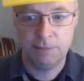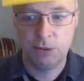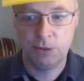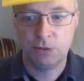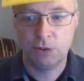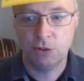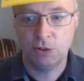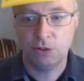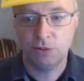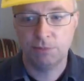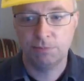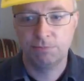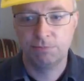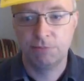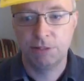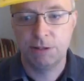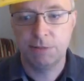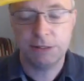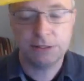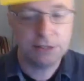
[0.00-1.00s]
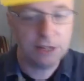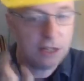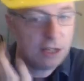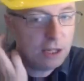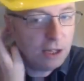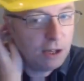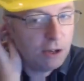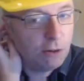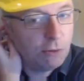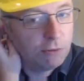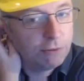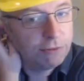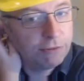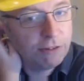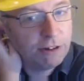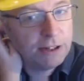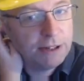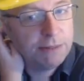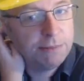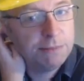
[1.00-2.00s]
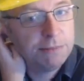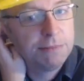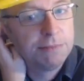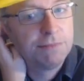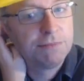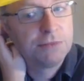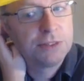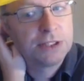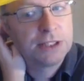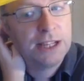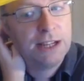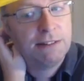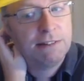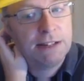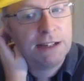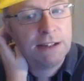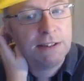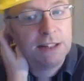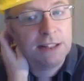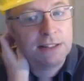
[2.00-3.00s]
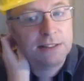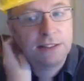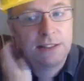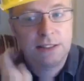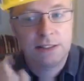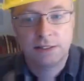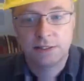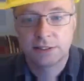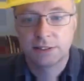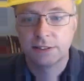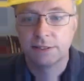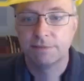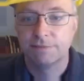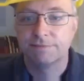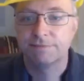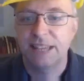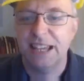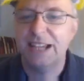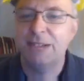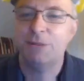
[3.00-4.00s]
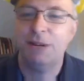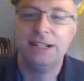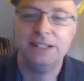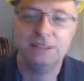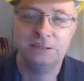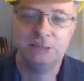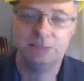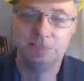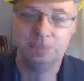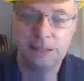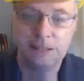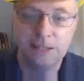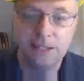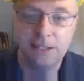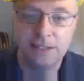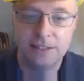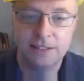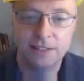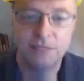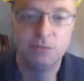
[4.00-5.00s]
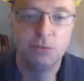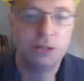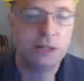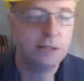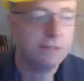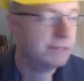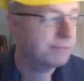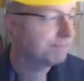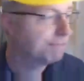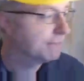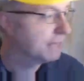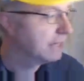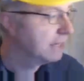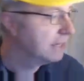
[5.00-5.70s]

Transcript: you've got pretty much a whole frame to carry out that task. Anyway, it's all a bit technical and whatever.